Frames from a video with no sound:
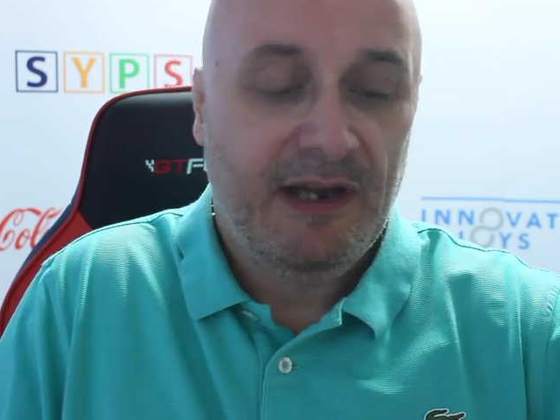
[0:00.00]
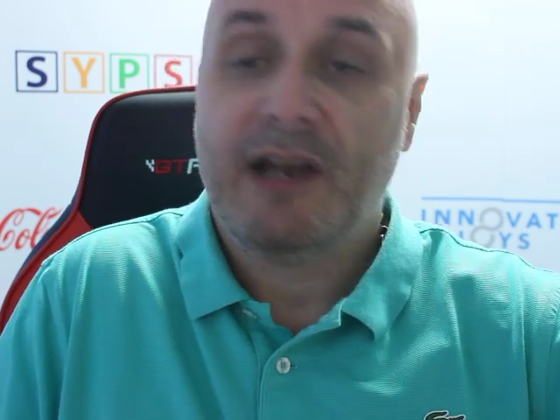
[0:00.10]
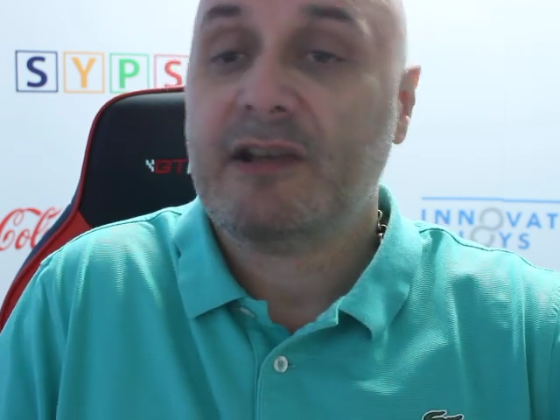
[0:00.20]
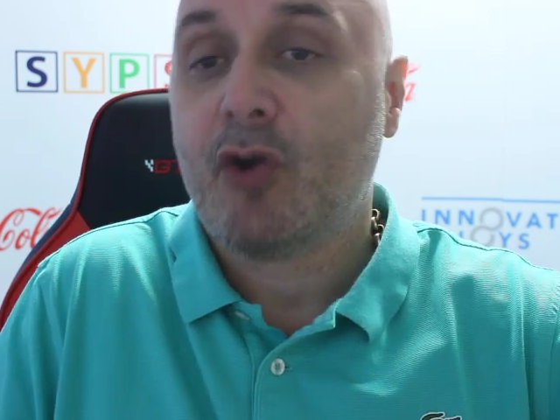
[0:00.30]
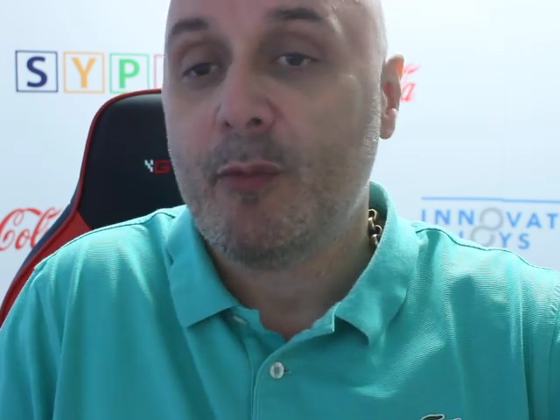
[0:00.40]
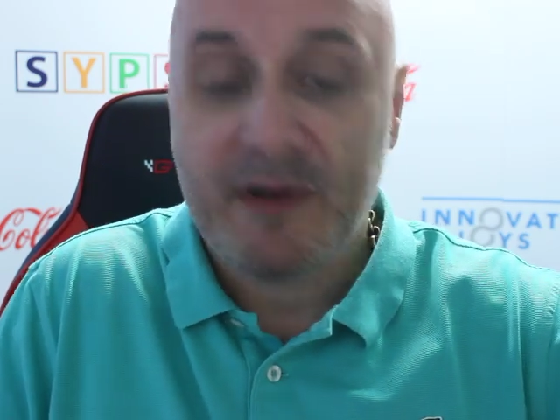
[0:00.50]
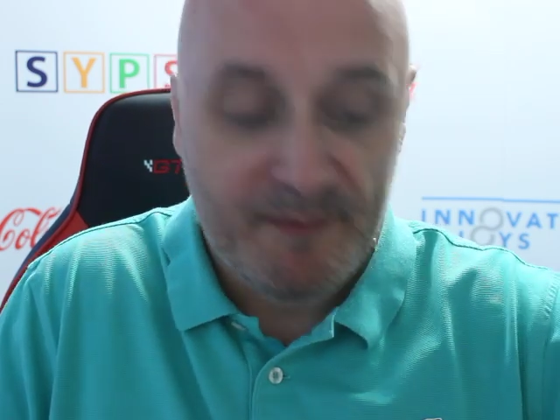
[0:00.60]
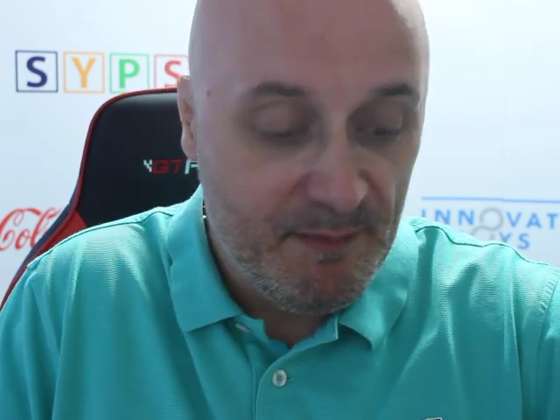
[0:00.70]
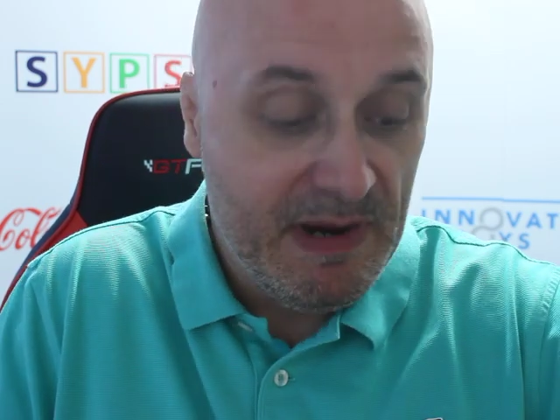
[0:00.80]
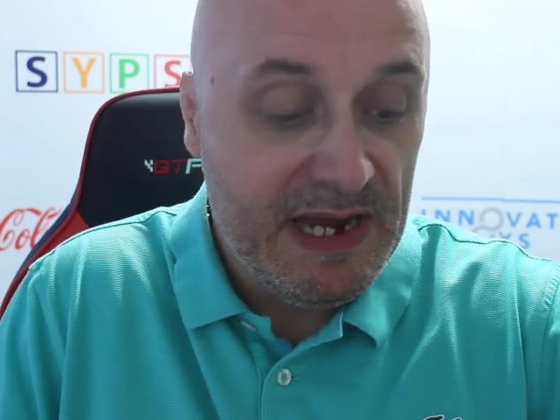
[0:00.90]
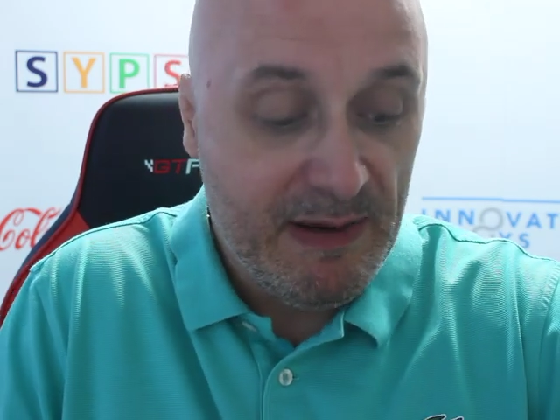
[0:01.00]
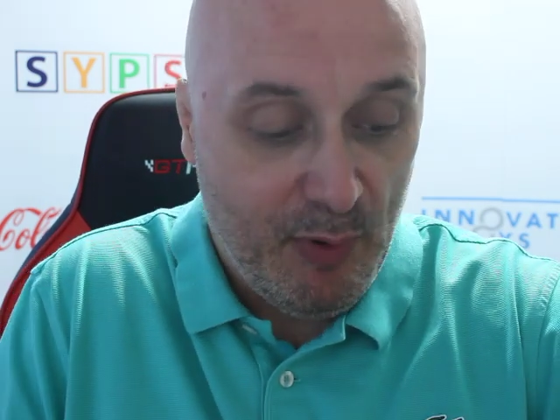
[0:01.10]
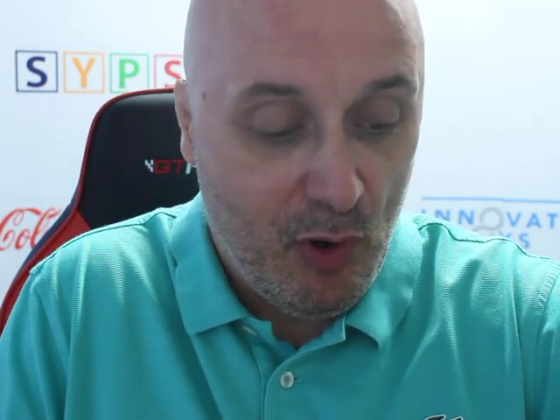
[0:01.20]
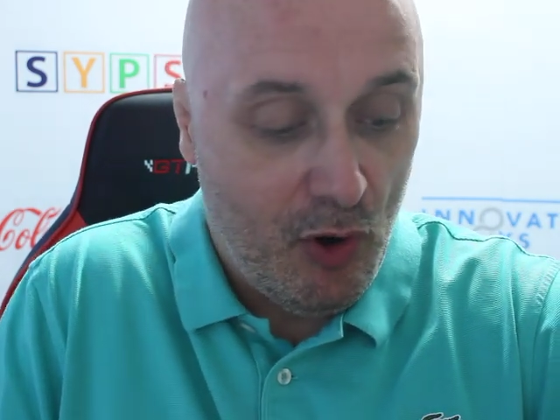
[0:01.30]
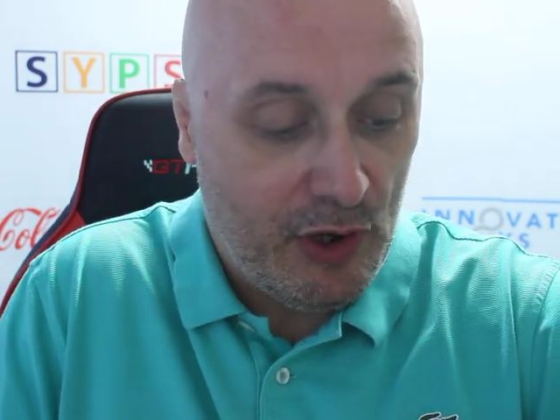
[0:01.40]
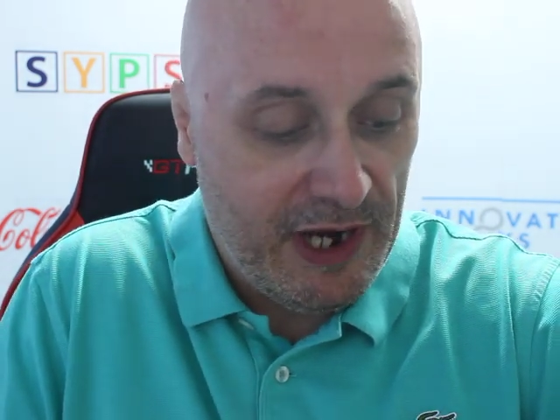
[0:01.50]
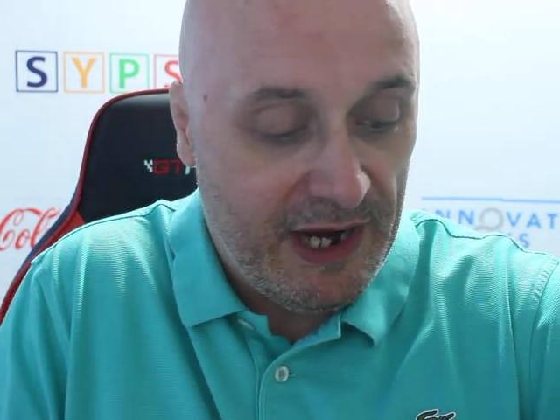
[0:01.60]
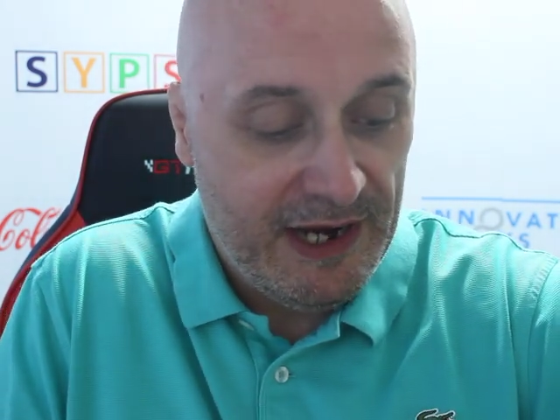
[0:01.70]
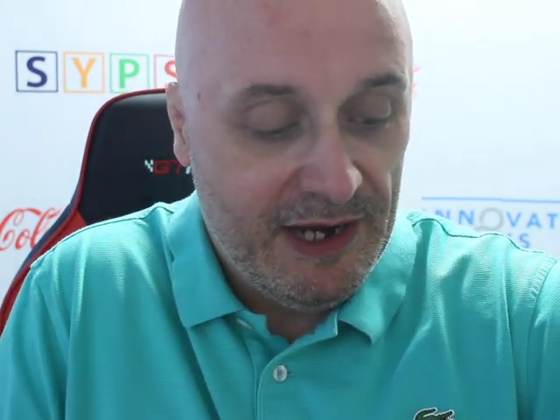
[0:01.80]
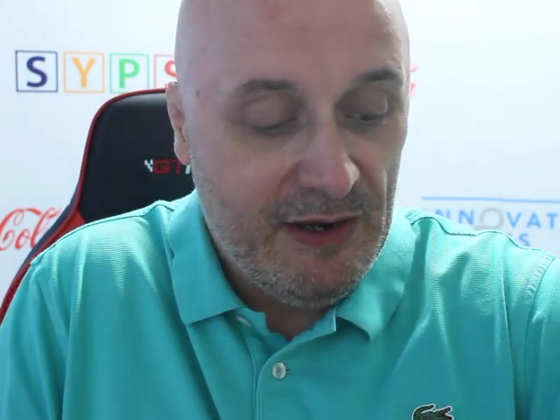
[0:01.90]
and come and meet
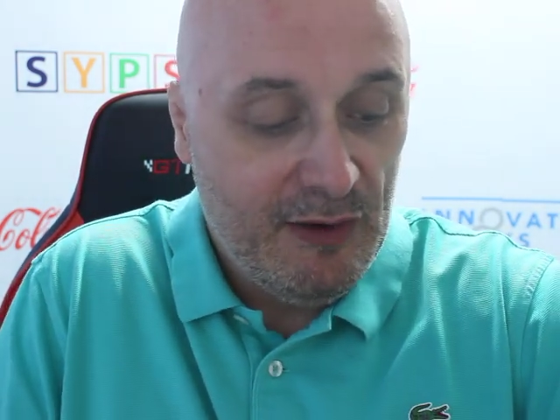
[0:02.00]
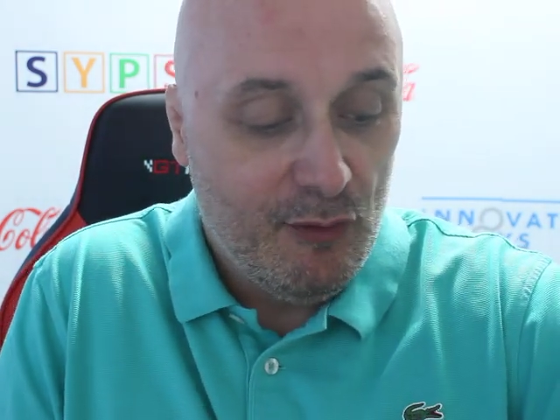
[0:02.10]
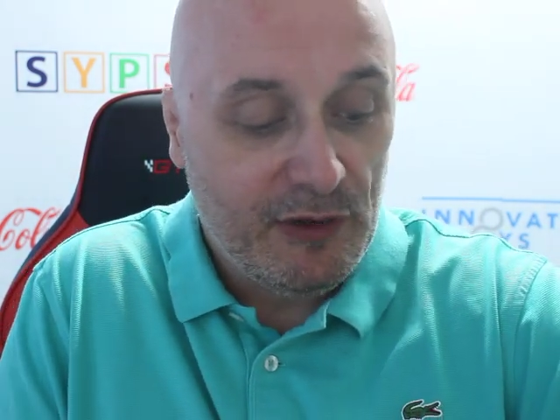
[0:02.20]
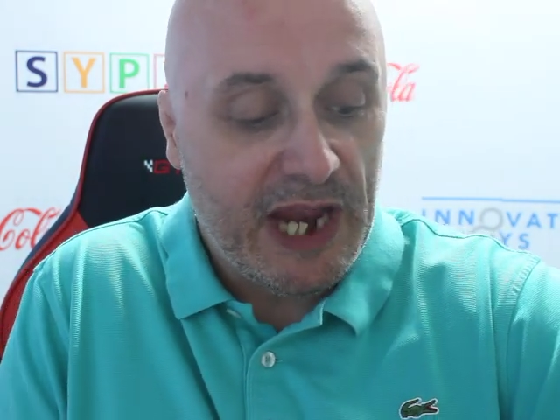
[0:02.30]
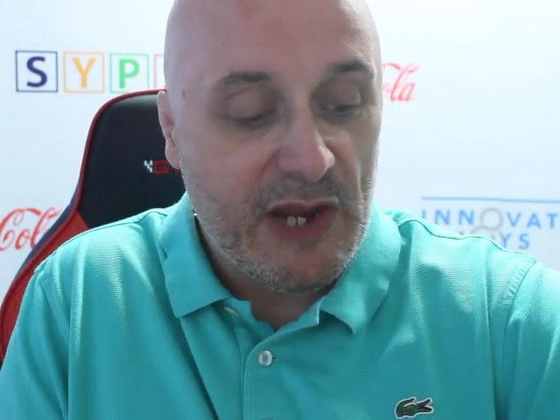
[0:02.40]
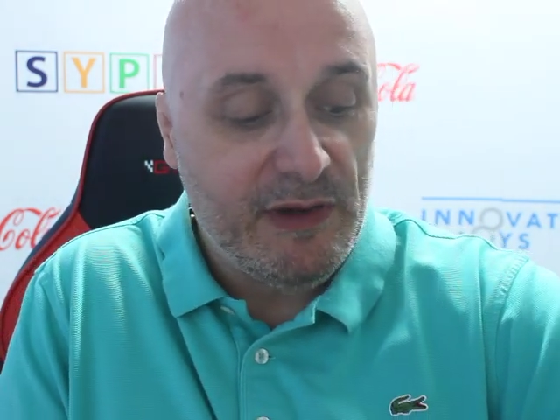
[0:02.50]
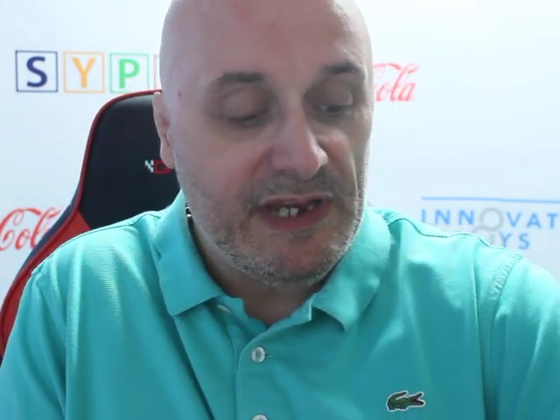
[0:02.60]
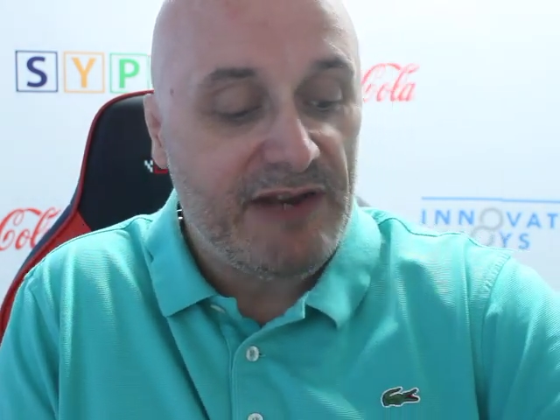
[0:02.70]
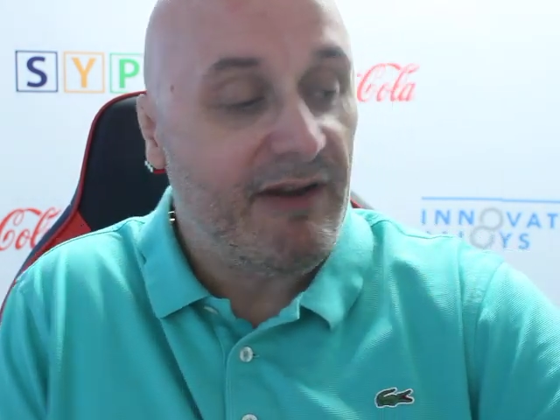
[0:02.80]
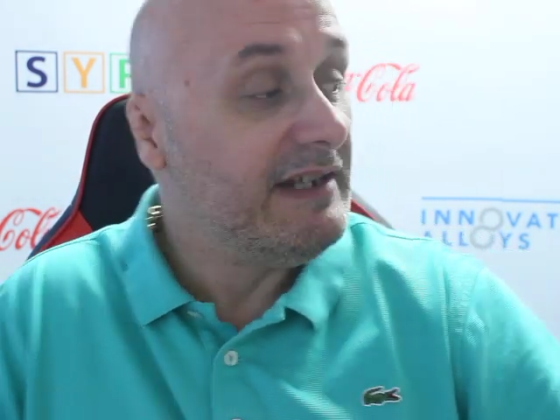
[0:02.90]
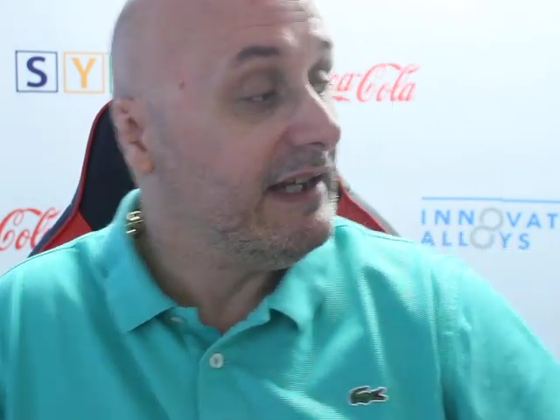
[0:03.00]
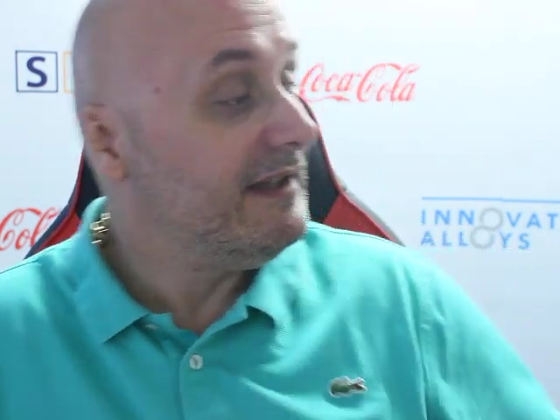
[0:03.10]
Porky. We'll get you in here, Eddie,